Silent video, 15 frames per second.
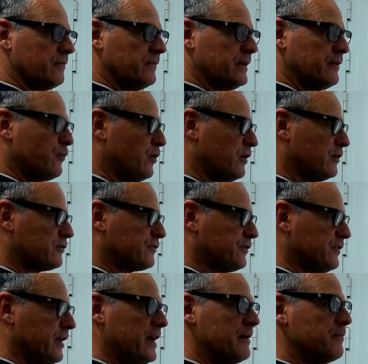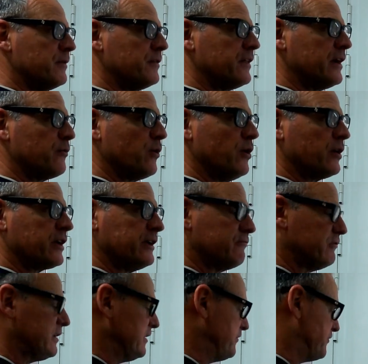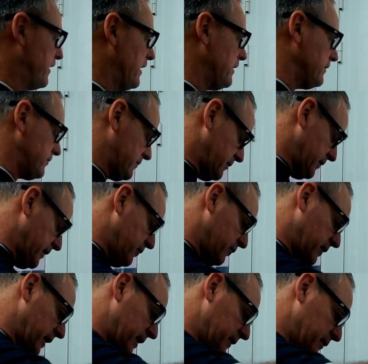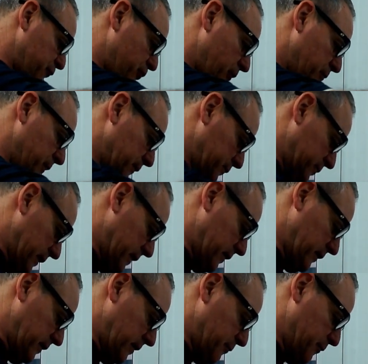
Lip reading: it works for them. They're working really fast, they're not getting the problems that a